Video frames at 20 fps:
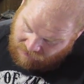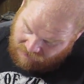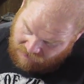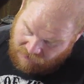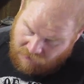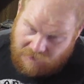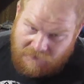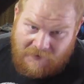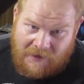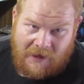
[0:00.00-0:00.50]

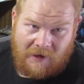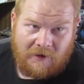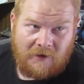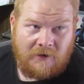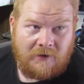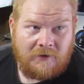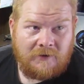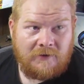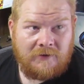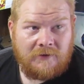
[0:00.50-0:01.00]
doing that
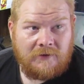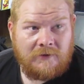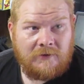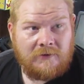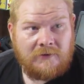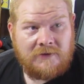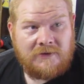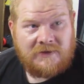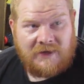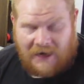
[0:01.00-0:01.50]

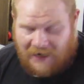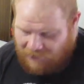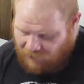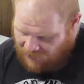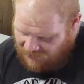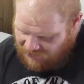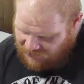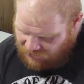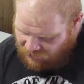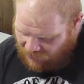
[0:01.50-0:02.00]

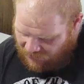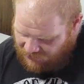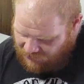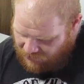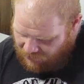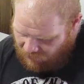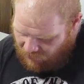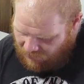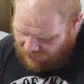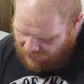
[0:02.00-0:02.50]
sideways
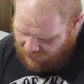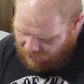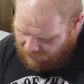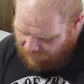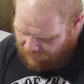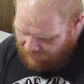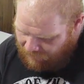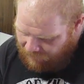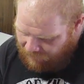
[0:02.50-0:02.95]
stretching right here.